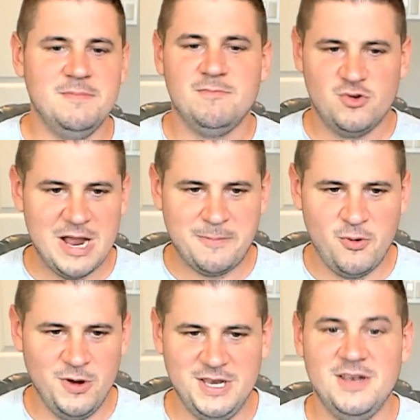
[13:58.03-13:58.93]
track
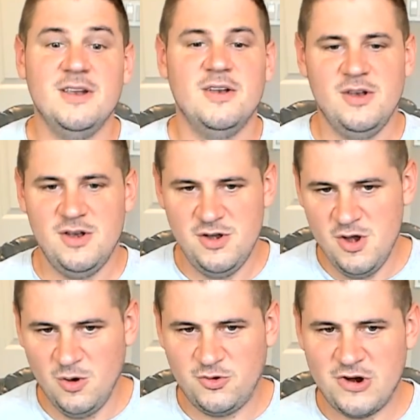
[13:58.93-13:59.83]
point,
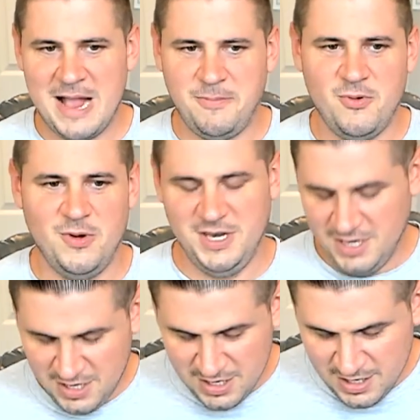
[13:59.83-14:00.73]
no track point.
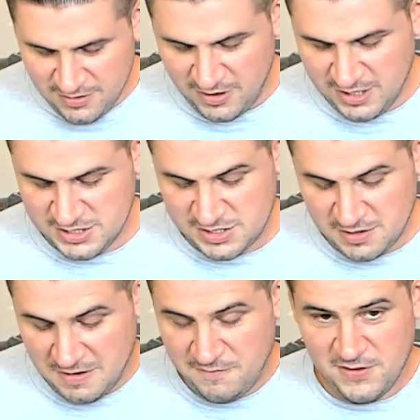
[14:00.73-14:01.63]
There's
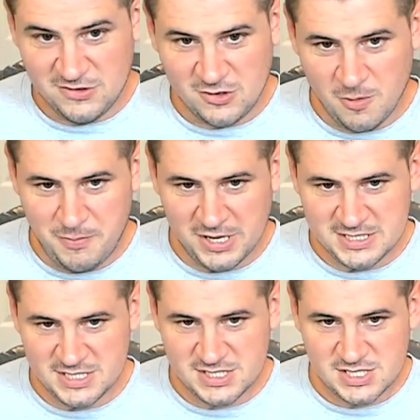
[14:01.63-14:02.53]
physical
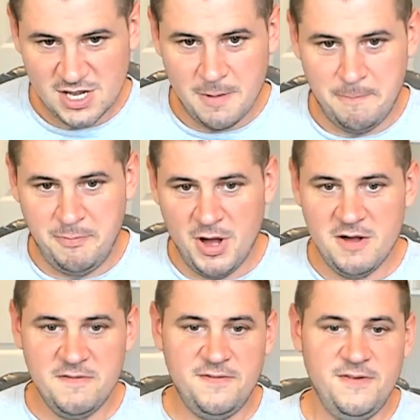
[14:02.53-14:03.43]
buttons
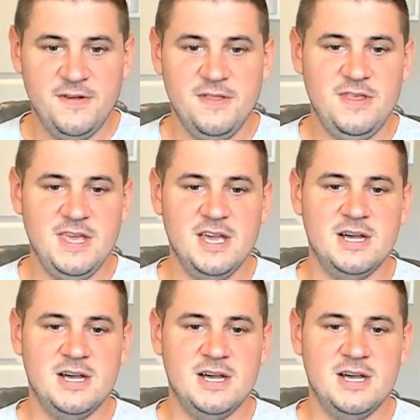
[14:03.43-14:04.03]
above the